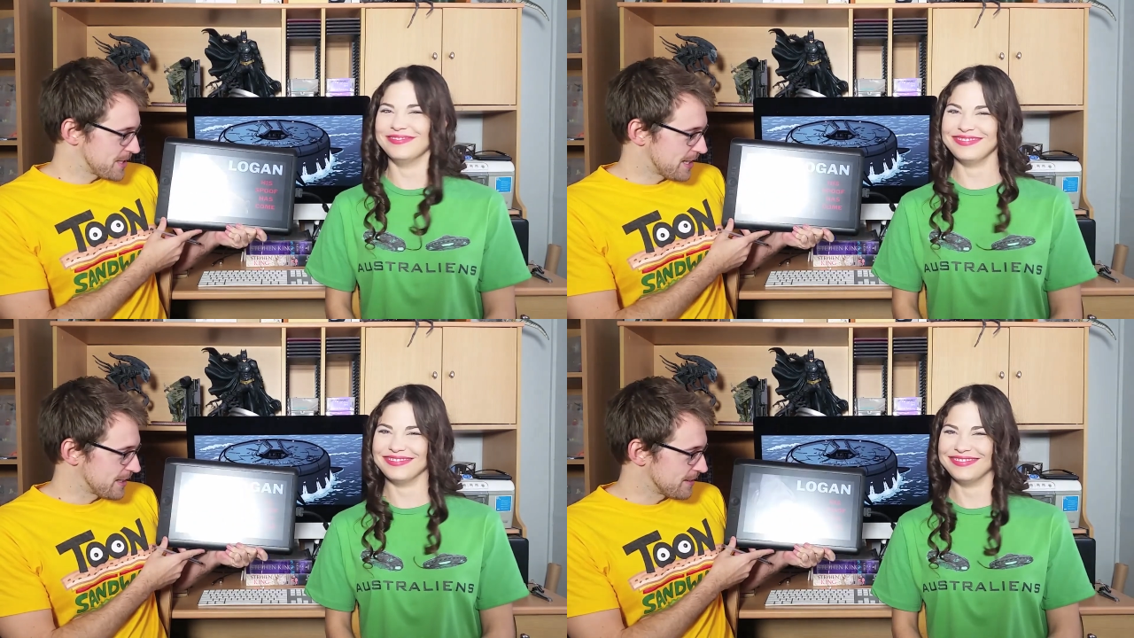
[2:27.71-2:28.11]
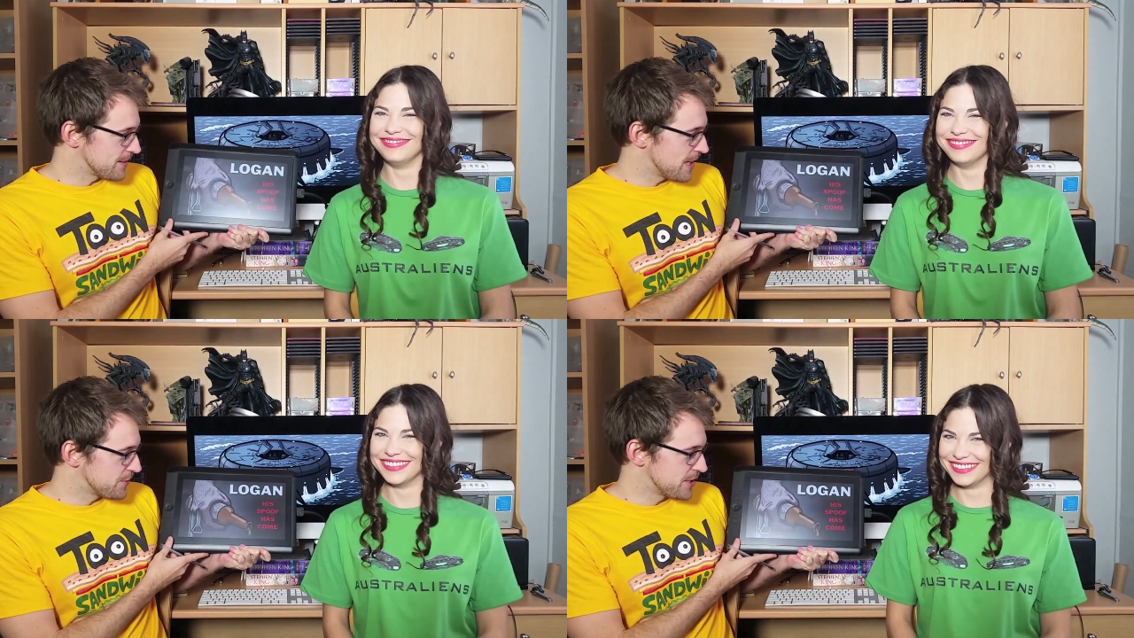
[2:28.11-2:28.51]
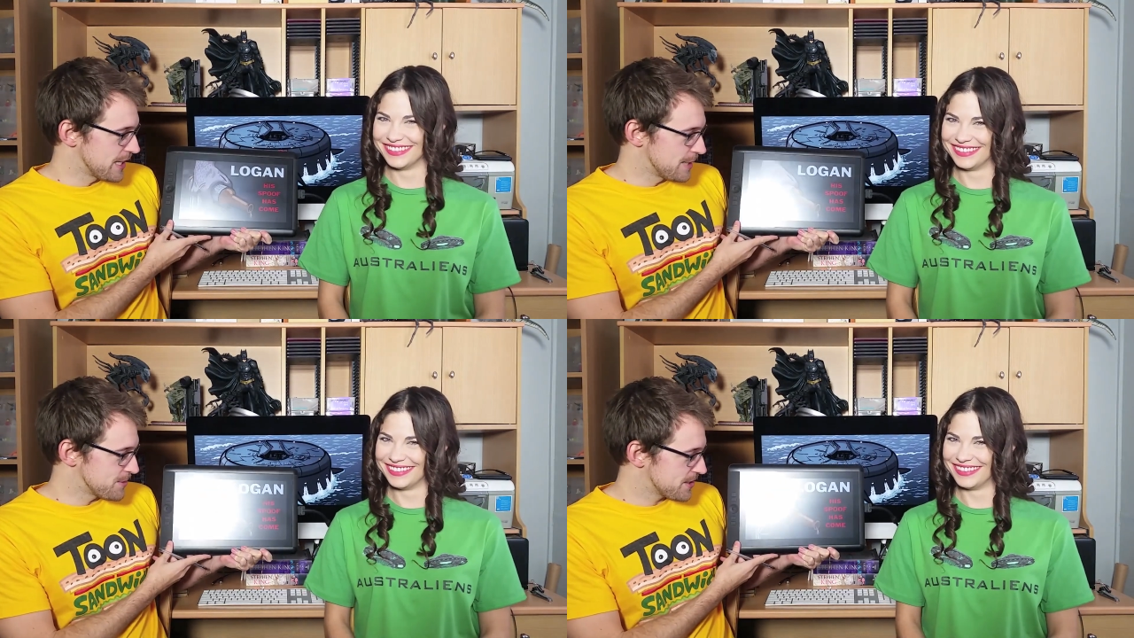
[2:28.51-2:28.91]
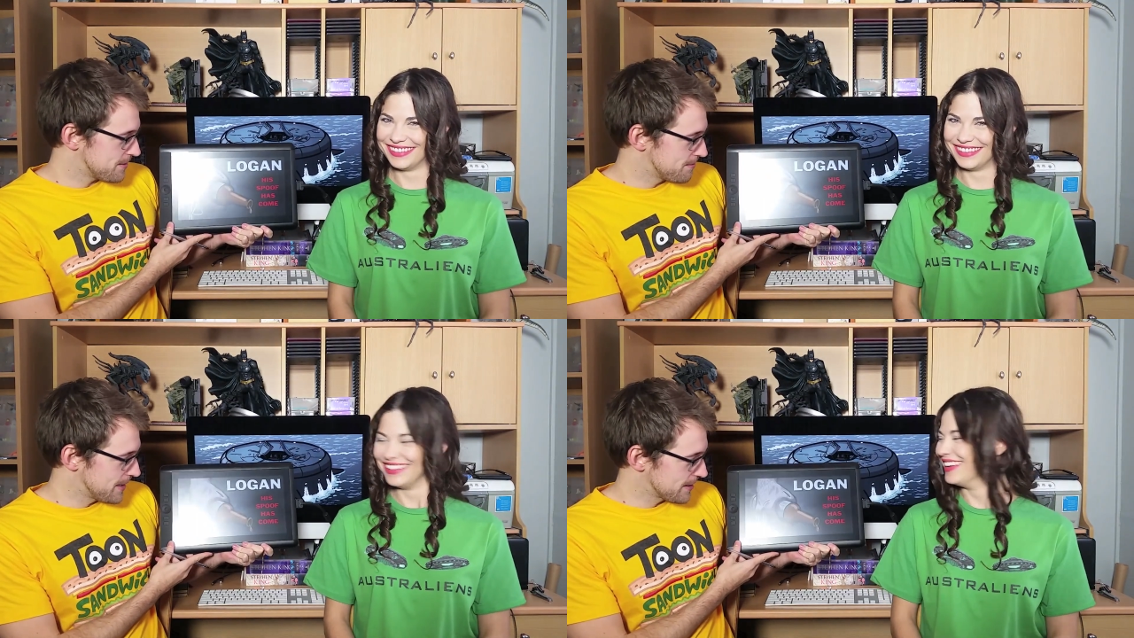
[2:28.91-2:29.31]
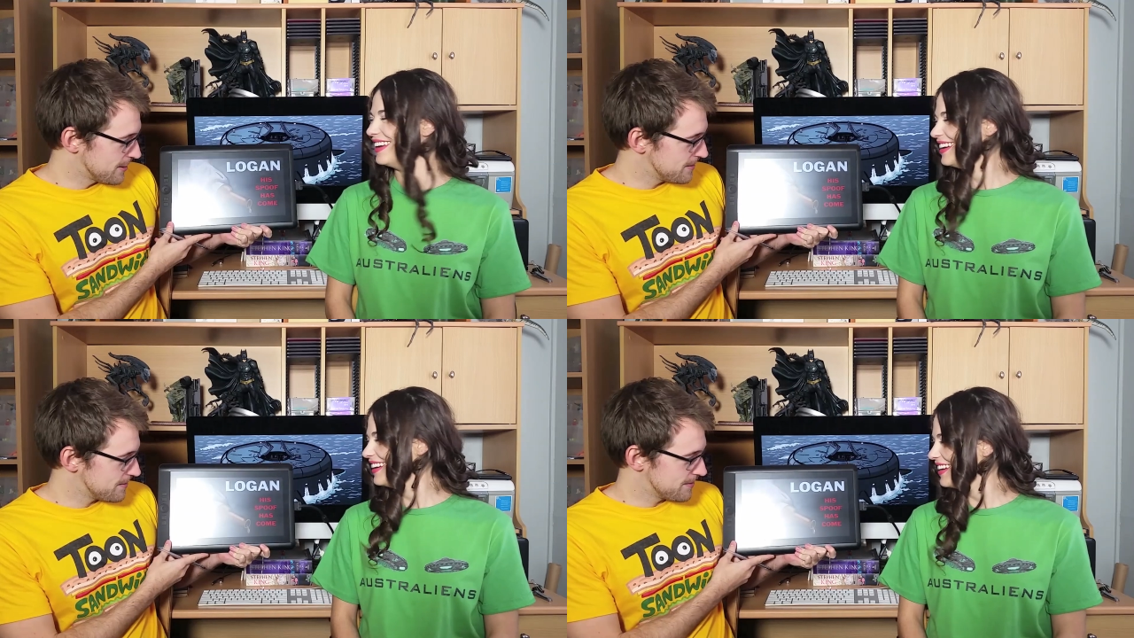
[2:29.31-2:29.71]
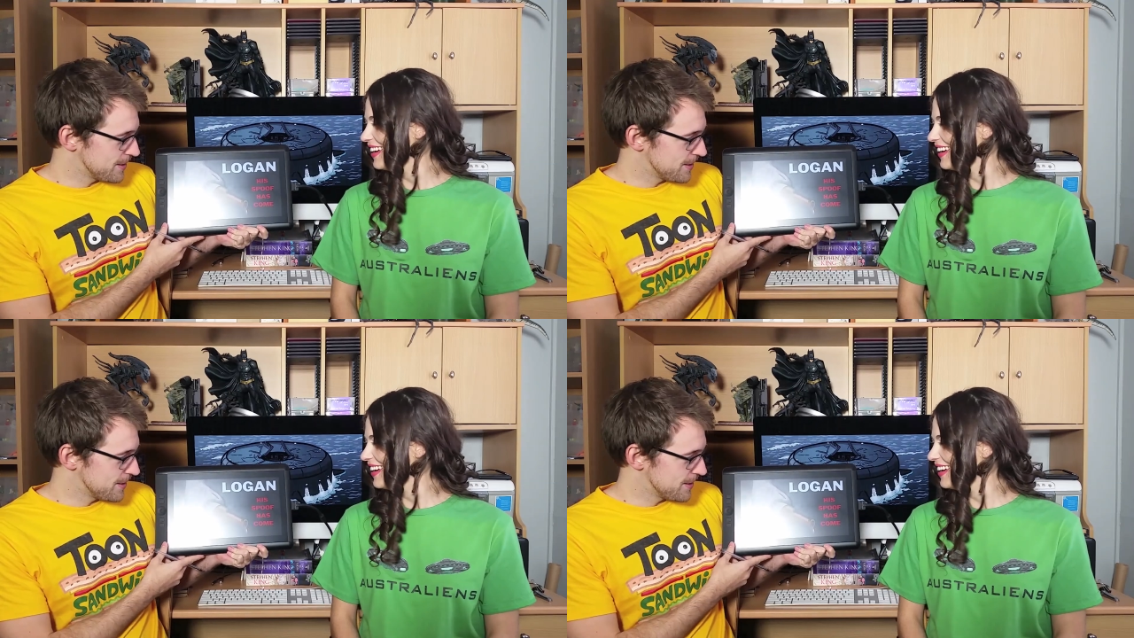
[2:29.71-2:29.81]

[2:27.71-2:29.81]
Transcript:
Speaker 1: I'm saying. Love you, James Mangold.